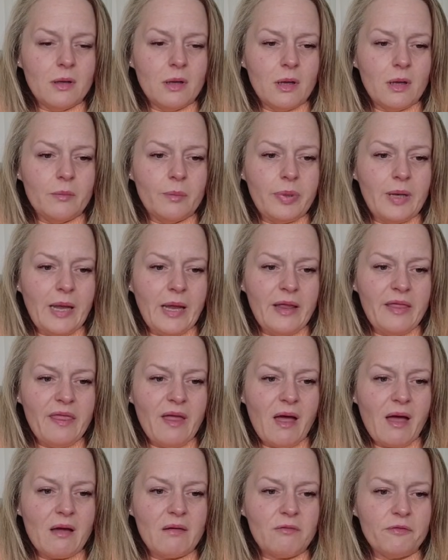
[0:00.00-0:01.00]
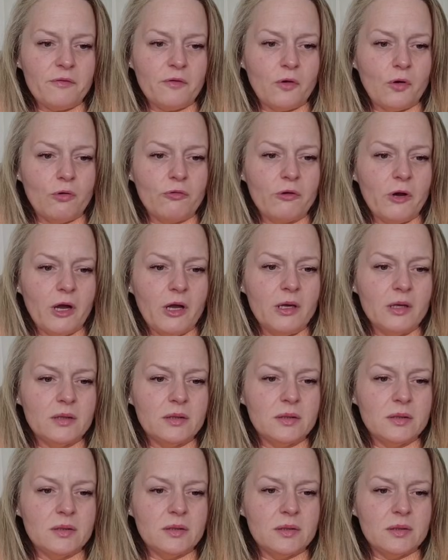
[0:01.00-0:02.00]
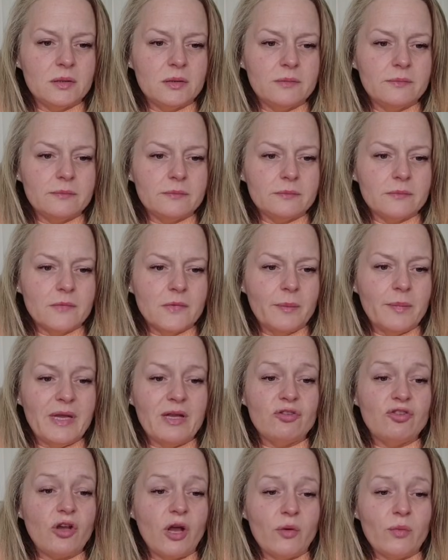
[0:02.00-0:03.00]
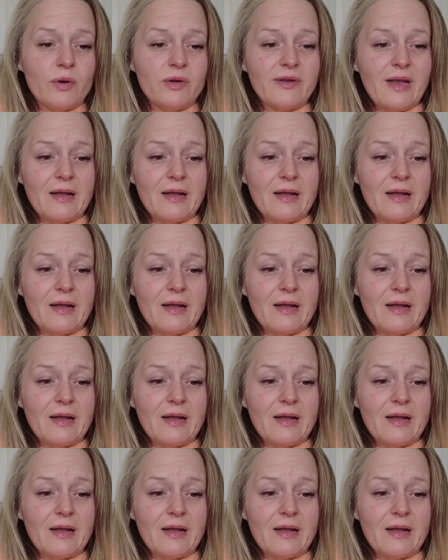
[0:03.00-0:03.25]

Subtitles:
I'll play that for her. And me and Joe